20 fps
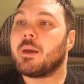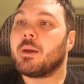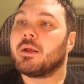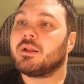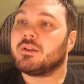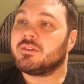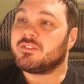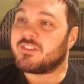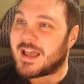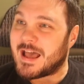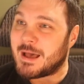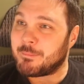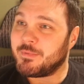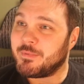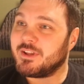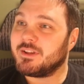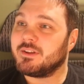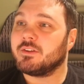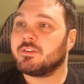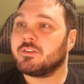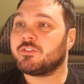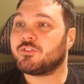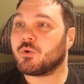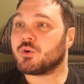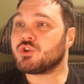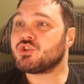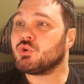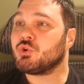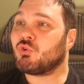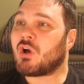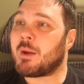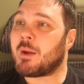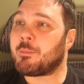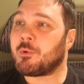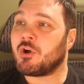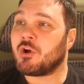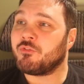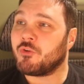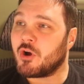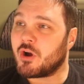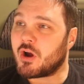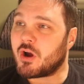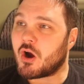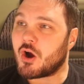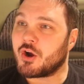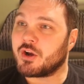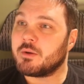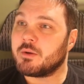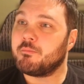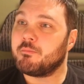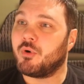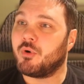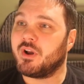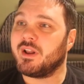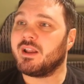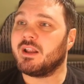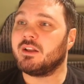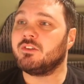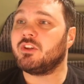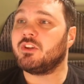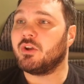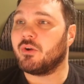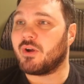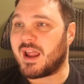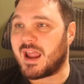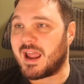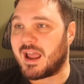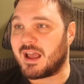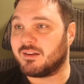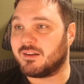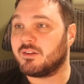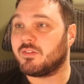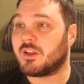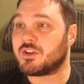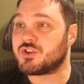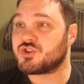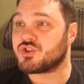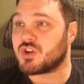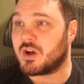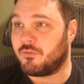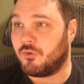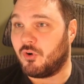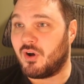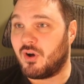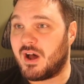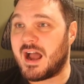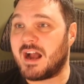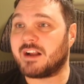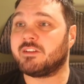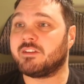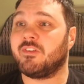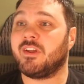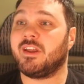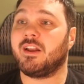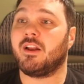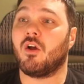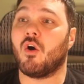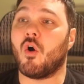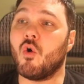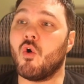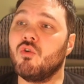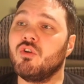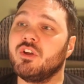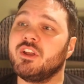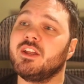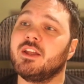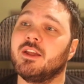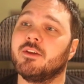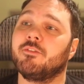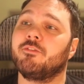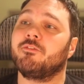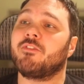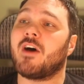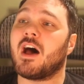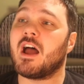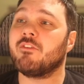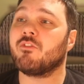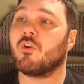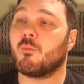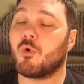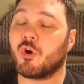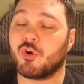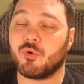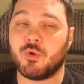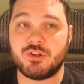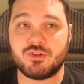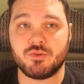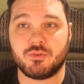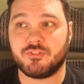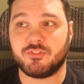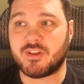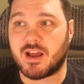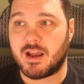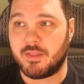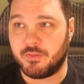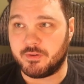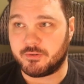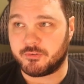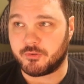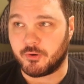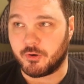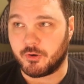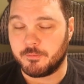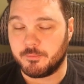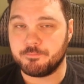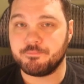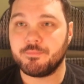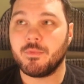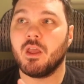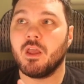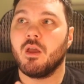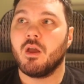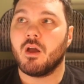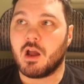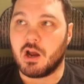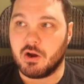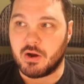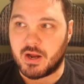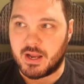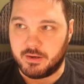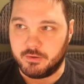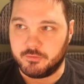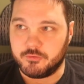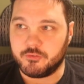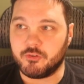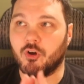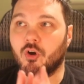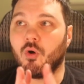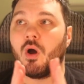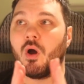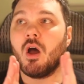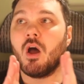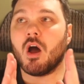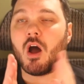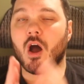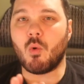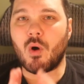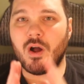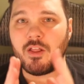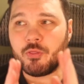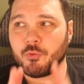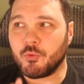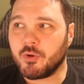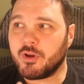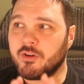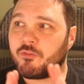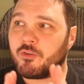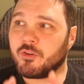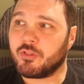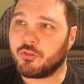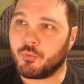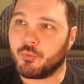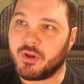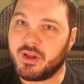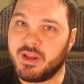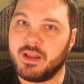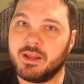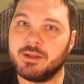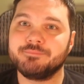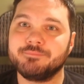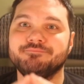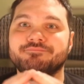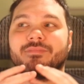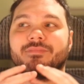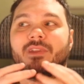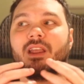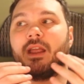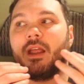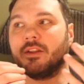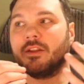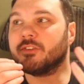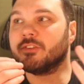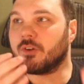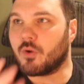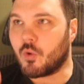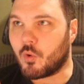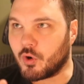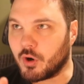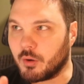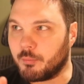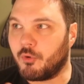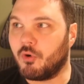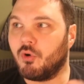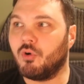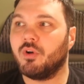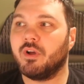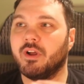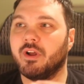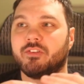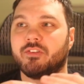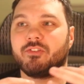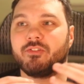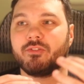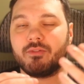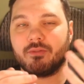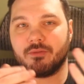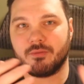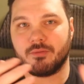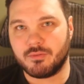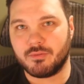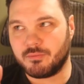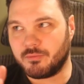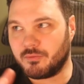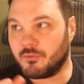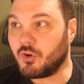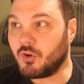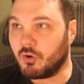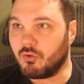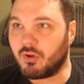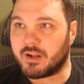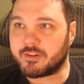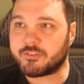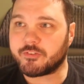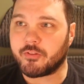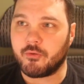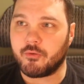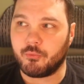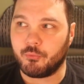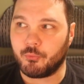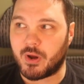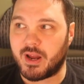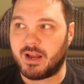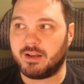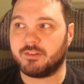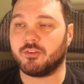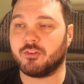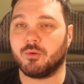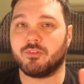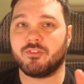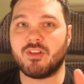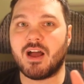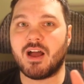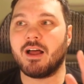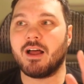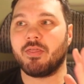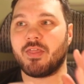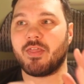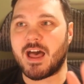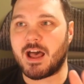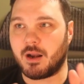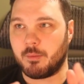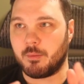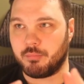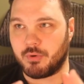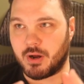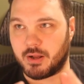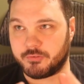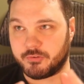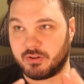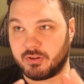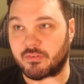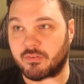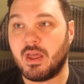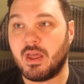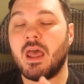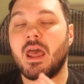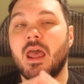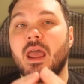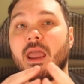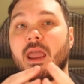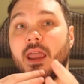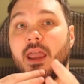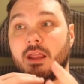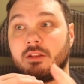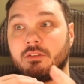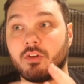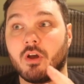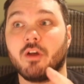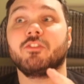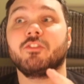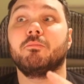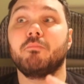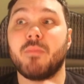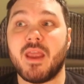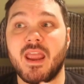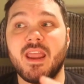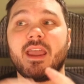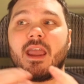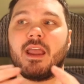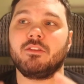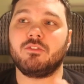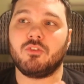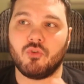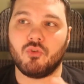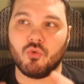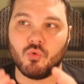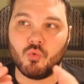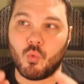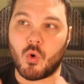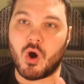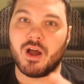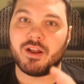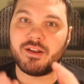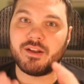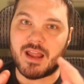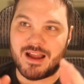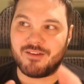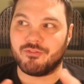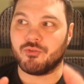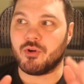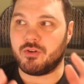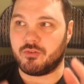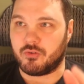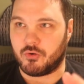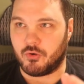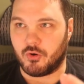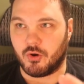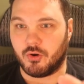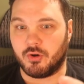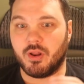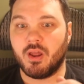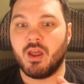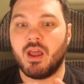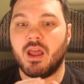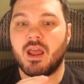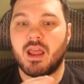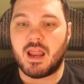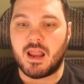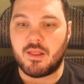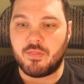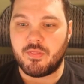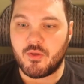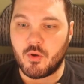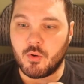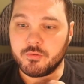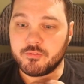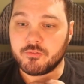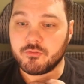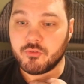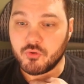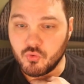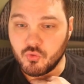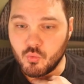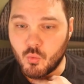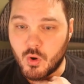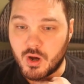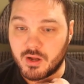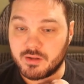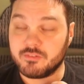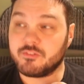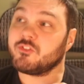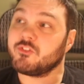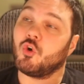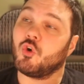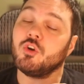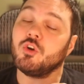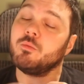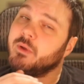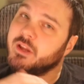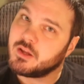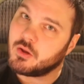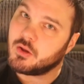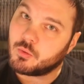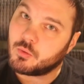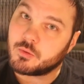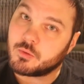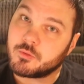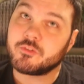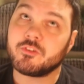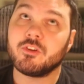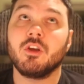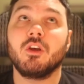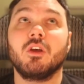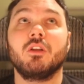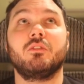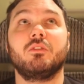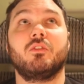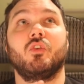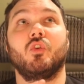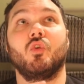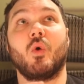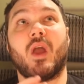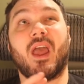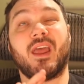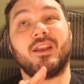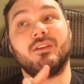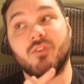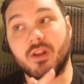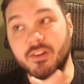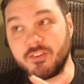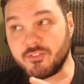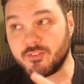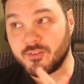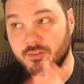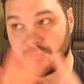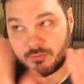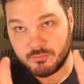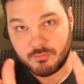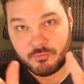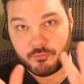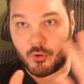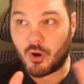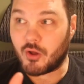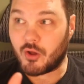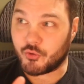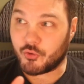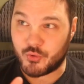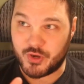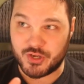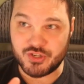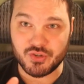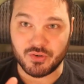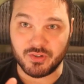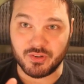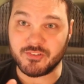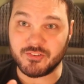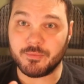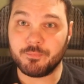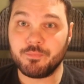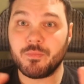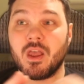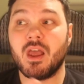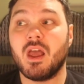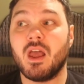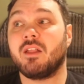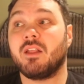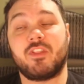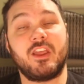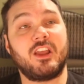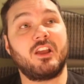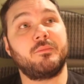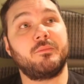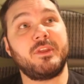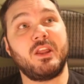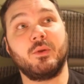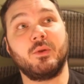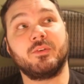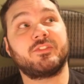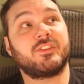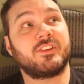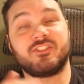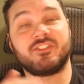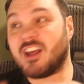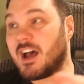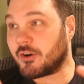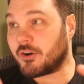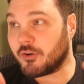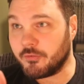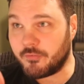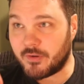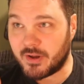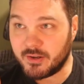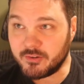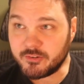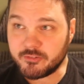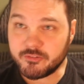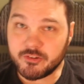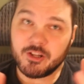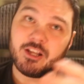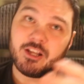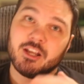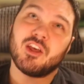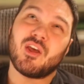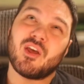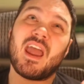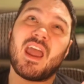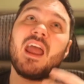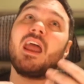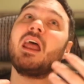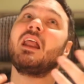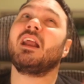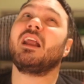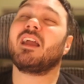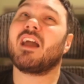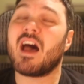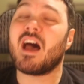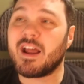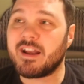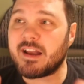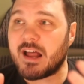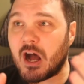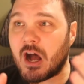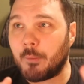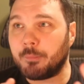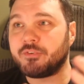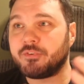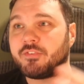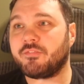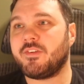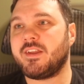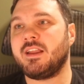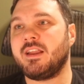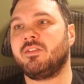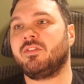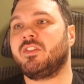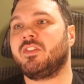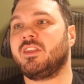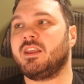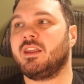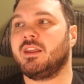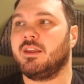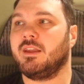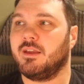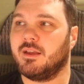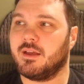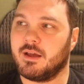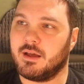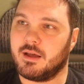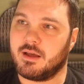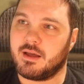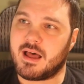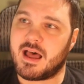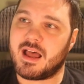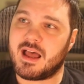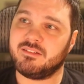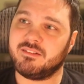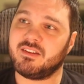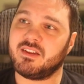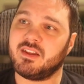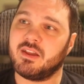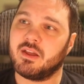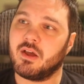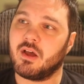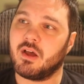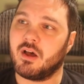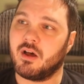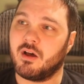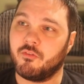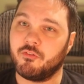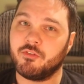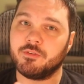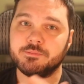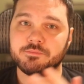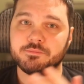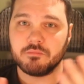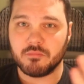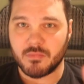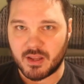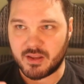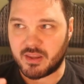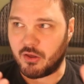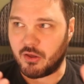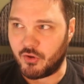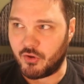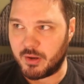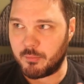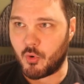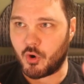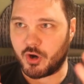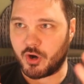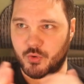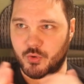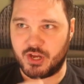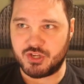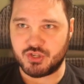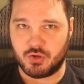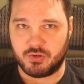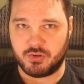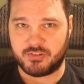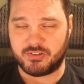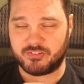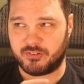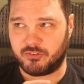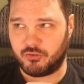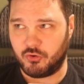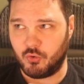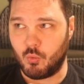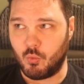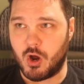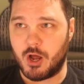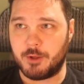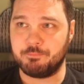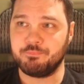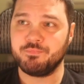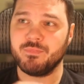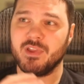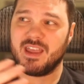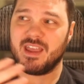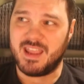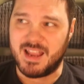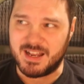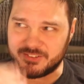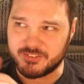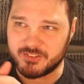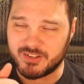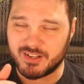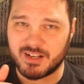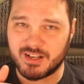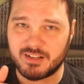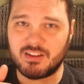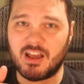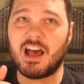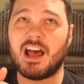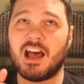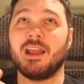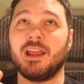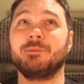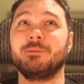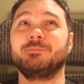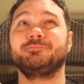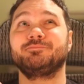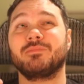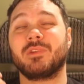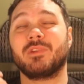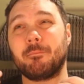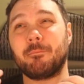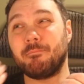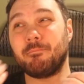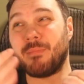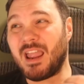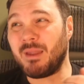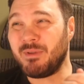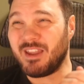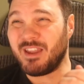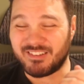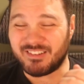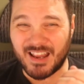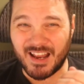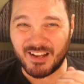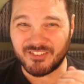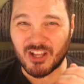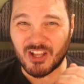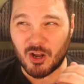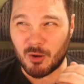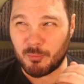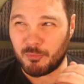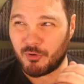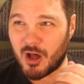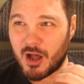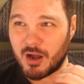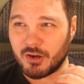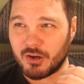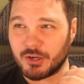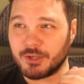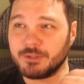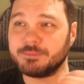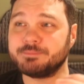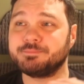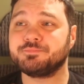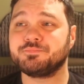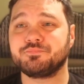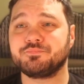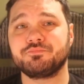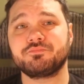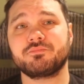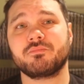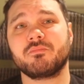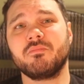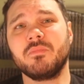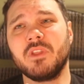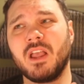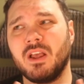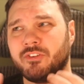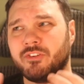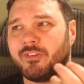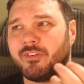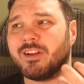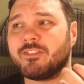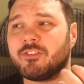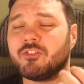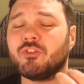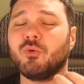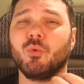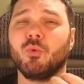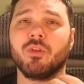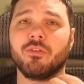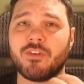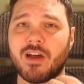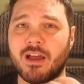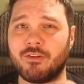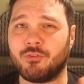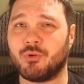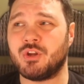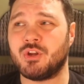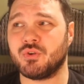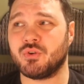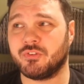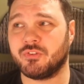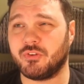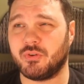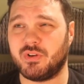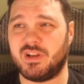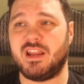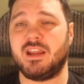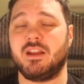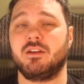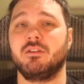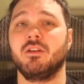Tap it, search your library for a card, put it into your hand, then shuffle. Activate it only if 5 or more creatures died this turn. Alright, so a 1/3 for 3 isn't horrible. It's a little less than great, so it's not that impressive. It does make a 2/1 every turn, and those 2/1s could be used to enlist for other creatures. They could be used to sacrifice, and it kind of helps feed the idea of killing more creatures as a 2/1. It's gonna die. Maybe it takes out a blocker. And so that's 2 of the 5 creatures you need